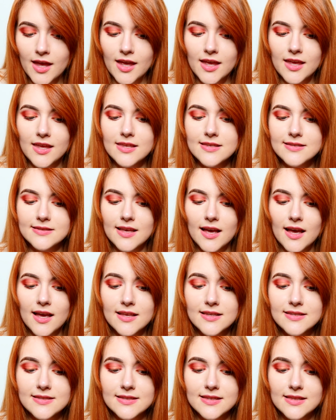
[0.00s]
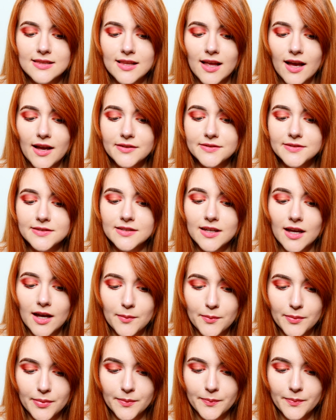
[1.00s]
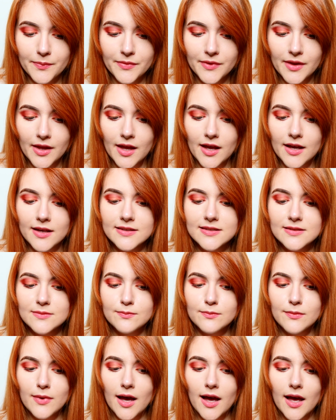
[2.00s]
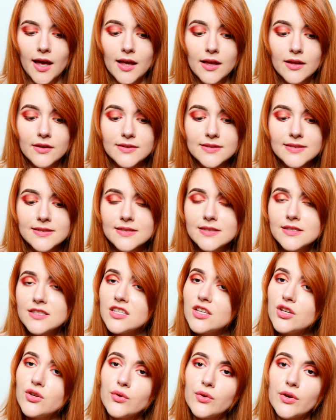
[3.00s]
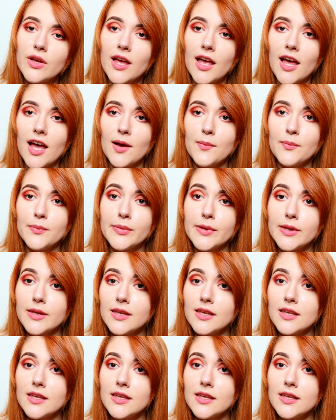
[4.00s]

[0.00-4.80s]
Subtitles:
His eyes lighted up, a smile so happy